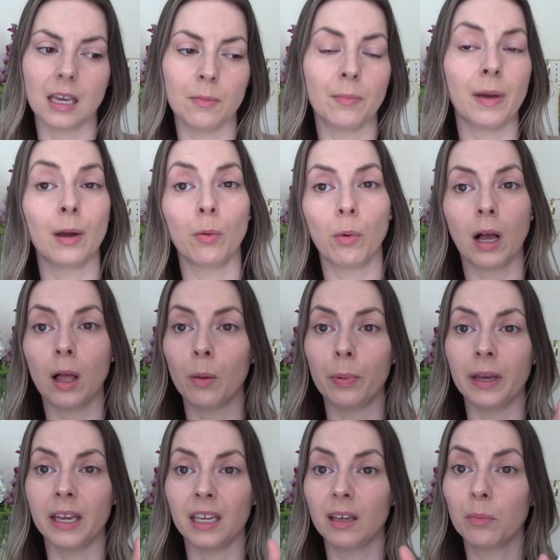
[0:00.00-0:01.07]
It may well
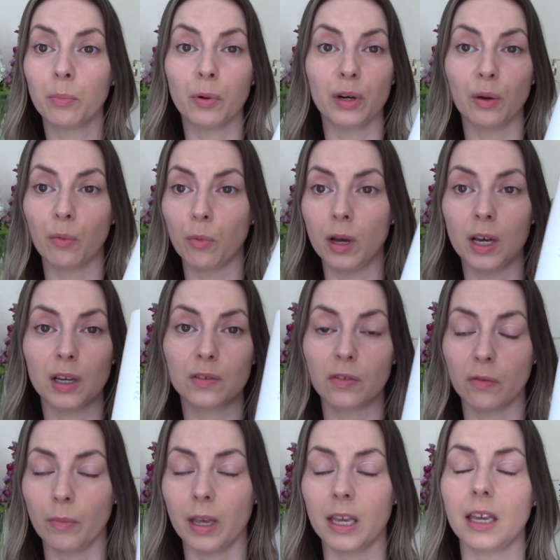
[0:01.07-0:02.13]
be, but it works
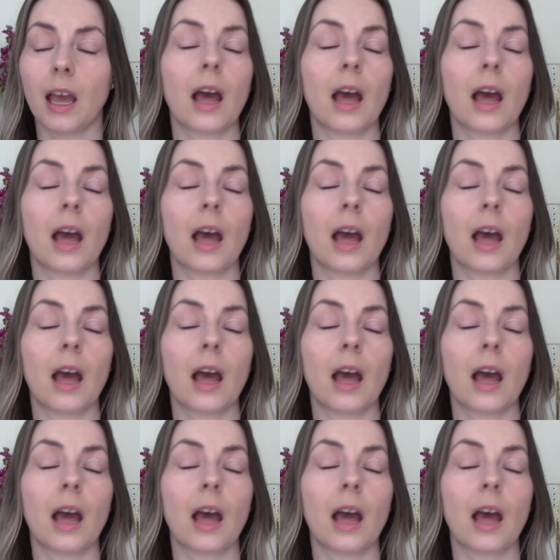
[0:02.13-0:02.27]
for me.